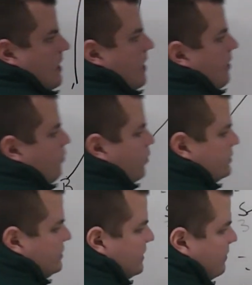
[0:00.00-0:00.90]
We'll
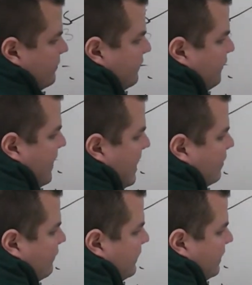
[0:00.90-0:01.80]
sit on the flat
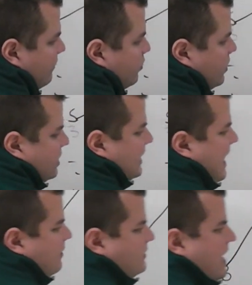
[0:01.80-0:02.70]
over here, we'll
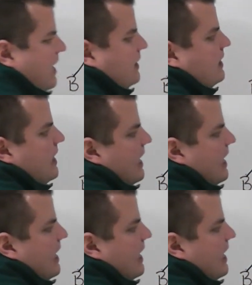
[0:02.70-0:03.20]
cloud that,